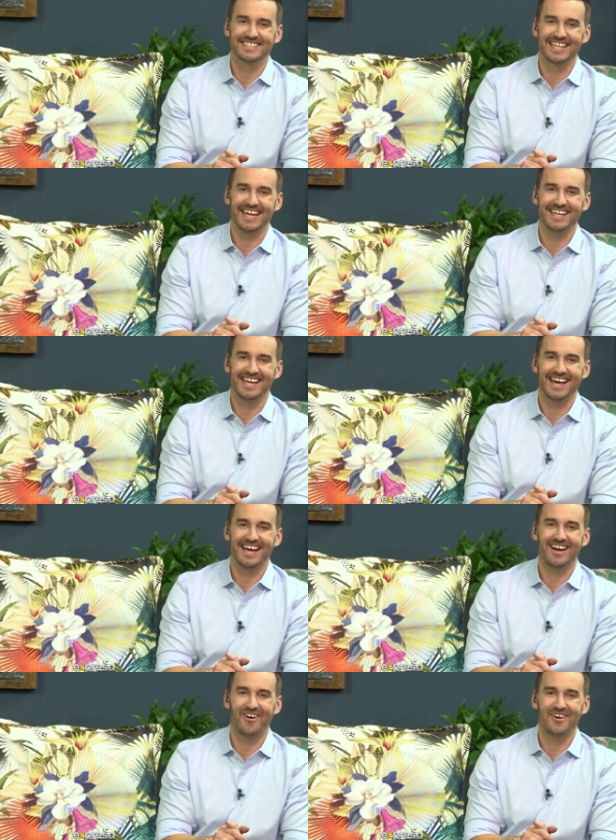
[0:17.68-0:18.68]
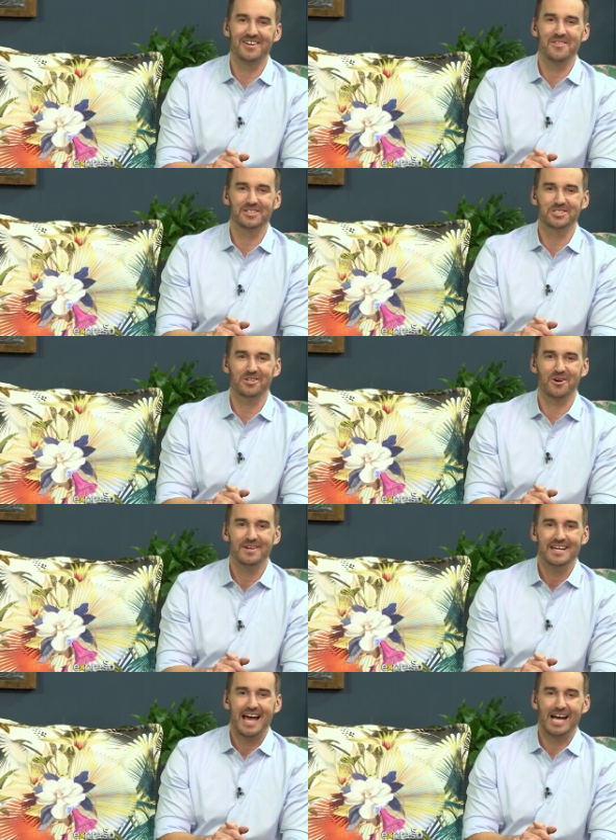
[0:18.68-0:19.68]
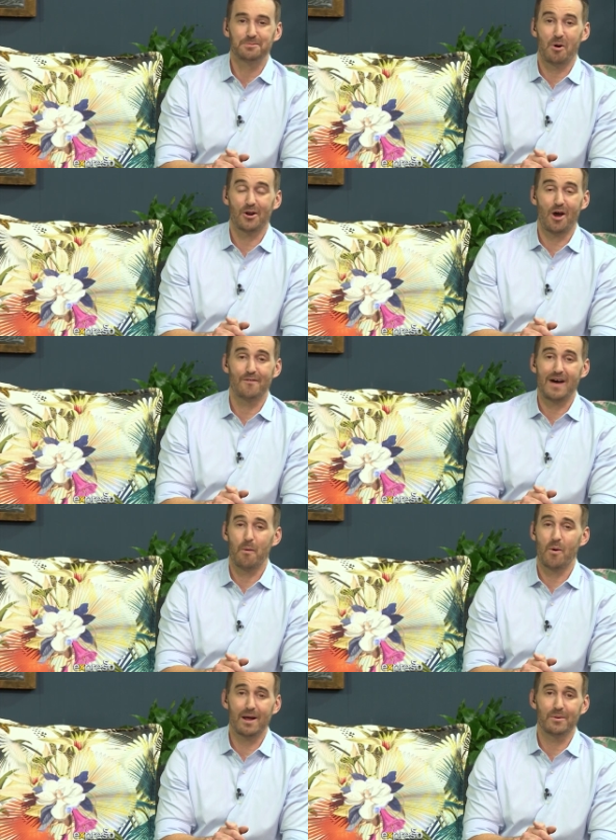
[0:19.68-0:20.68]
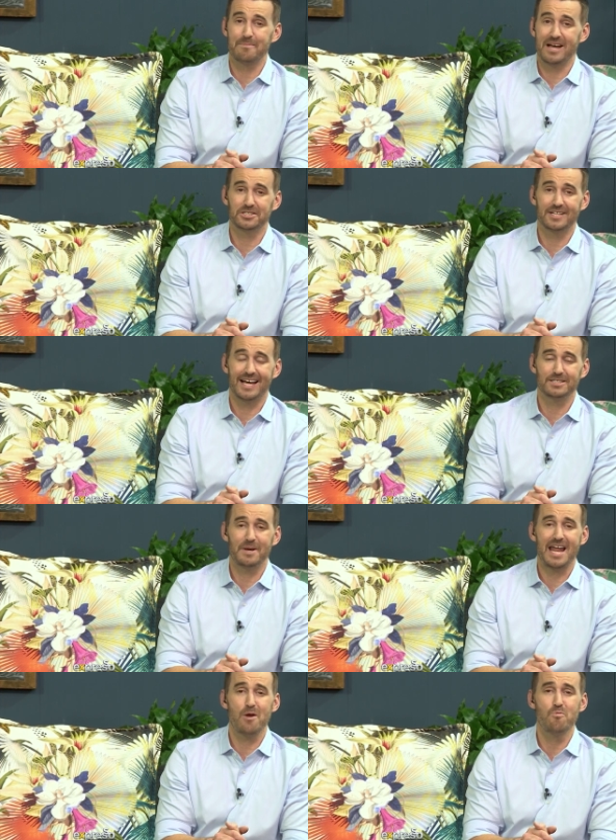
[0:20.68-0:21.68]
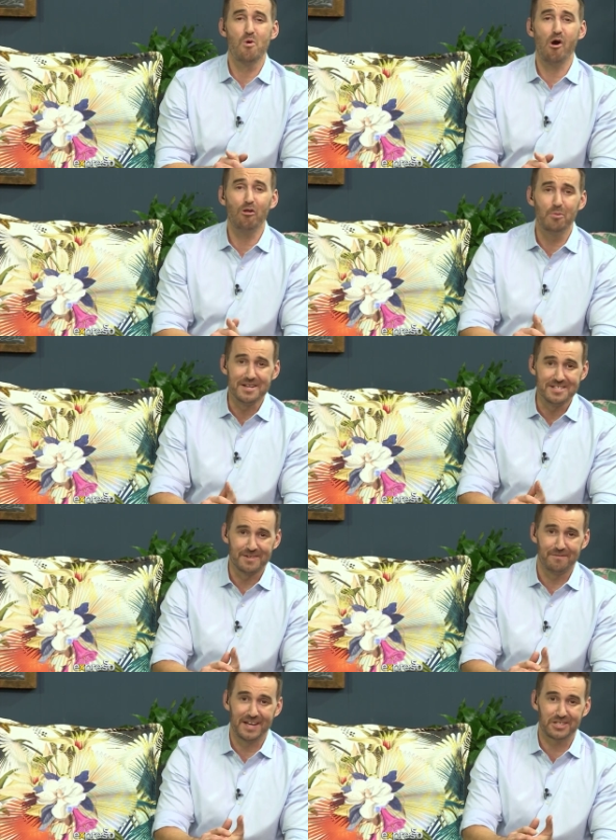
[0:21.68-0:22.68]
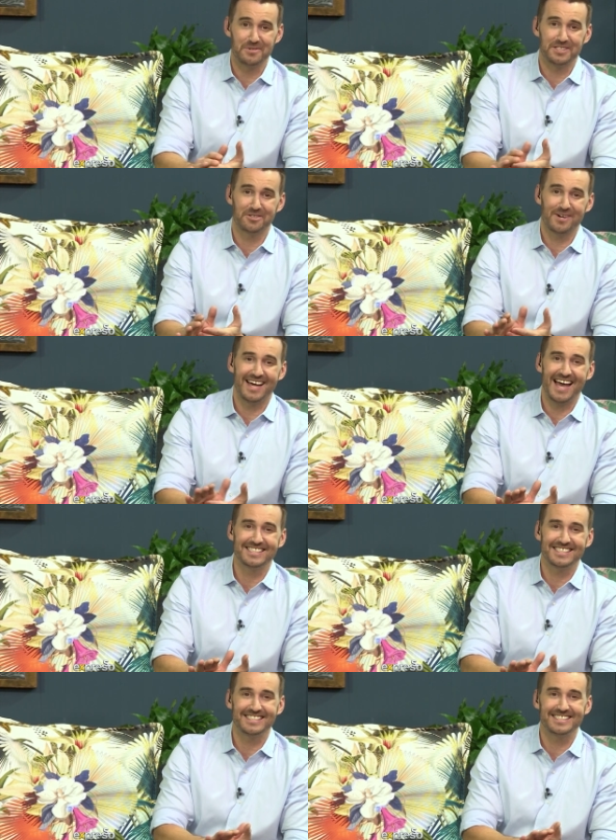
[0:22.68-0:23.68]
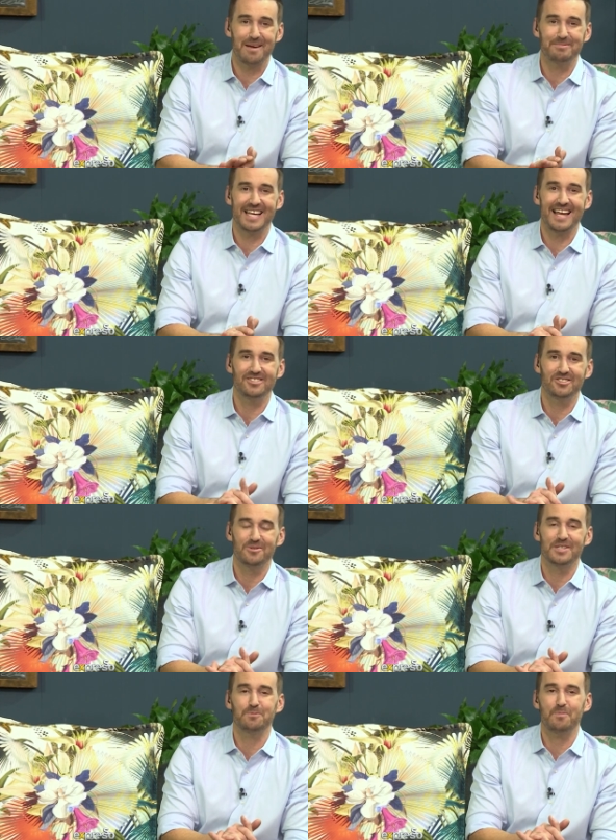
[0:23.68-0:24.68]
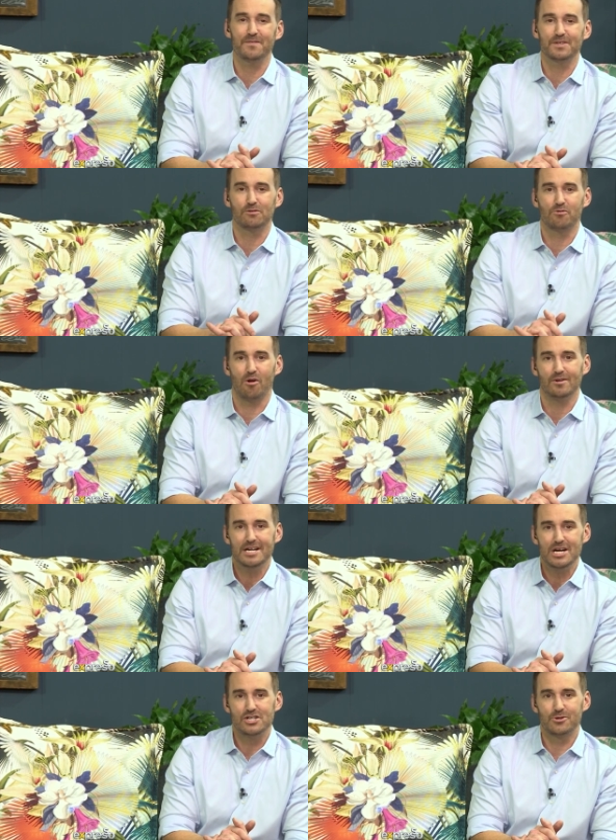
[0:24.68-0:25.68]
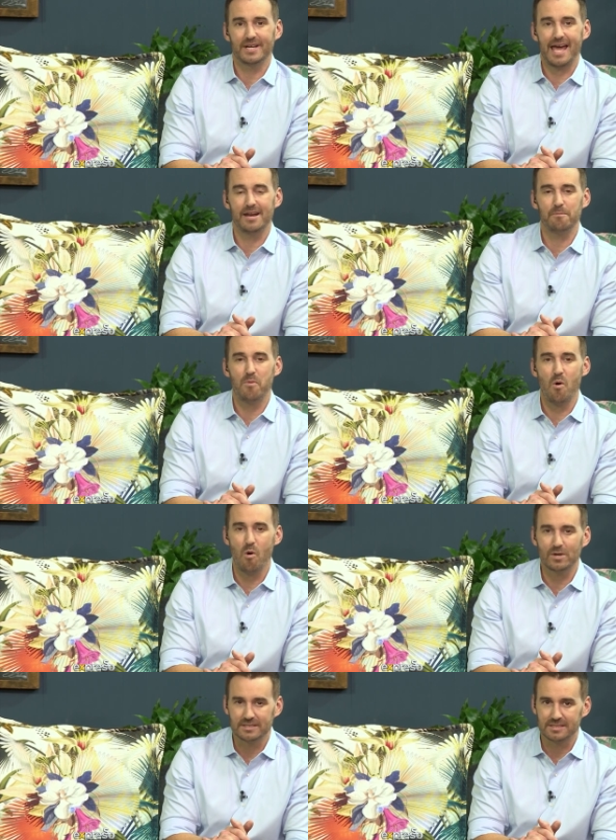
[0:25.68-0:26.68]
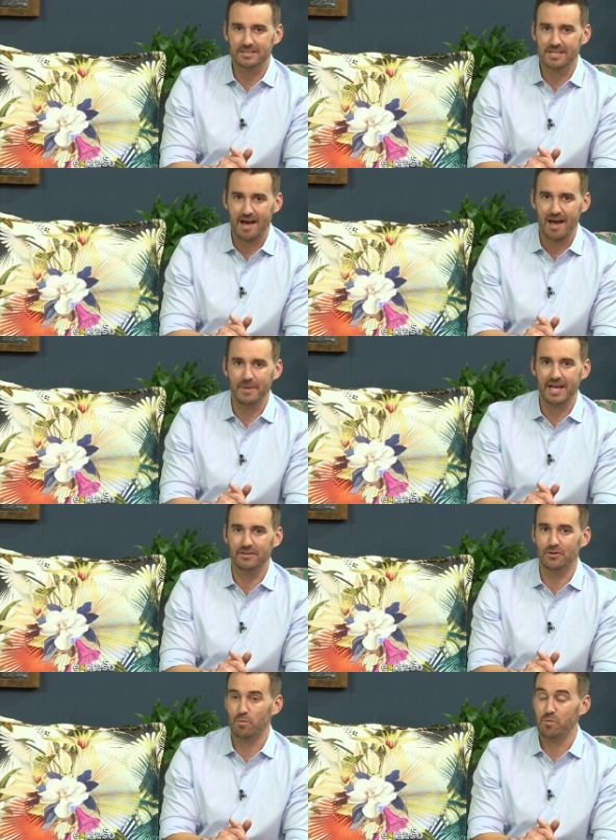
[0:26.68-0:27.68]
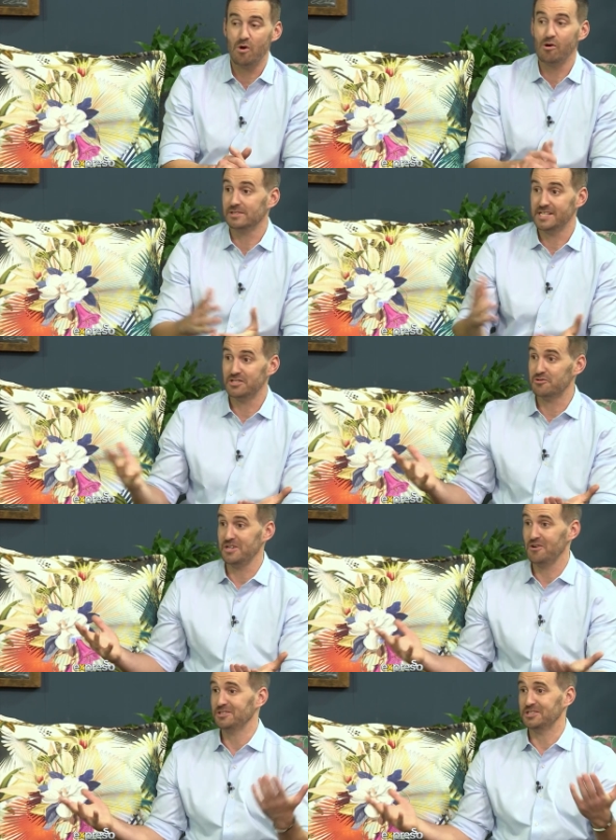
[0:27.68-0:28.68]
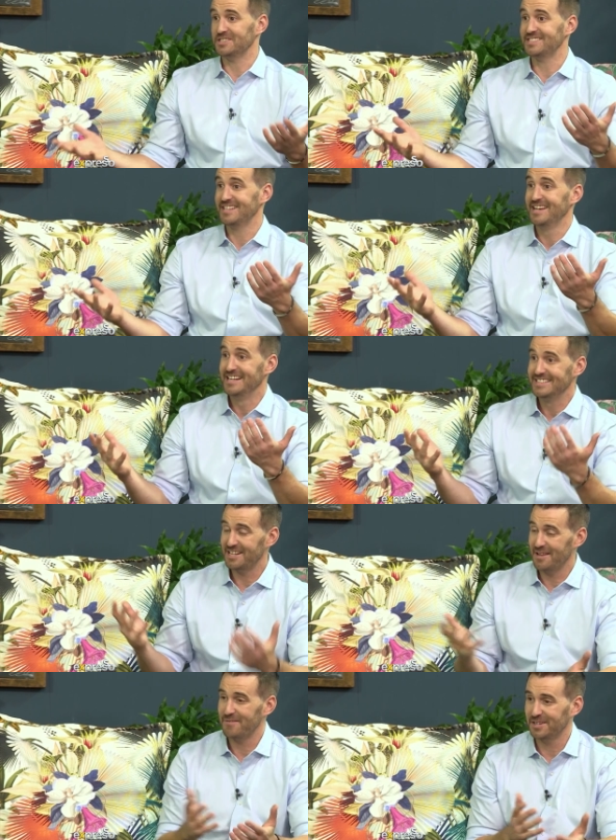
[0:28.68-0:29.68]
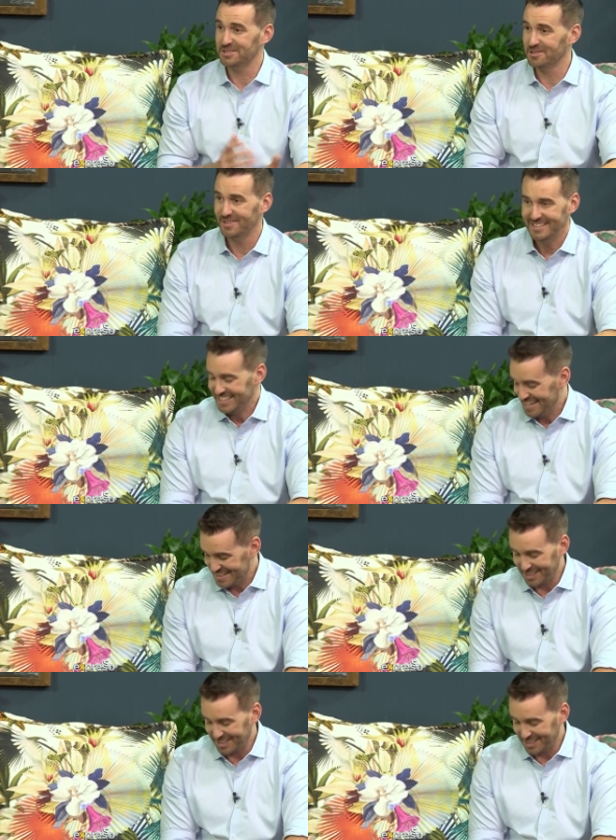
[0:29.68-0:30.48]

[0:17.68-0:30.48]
joins us again here on the show as part of what I would imagine has been a whirlwind victory tour as she steps into this pivotal role during an important time in the world's history, not just South Africa. Shuru,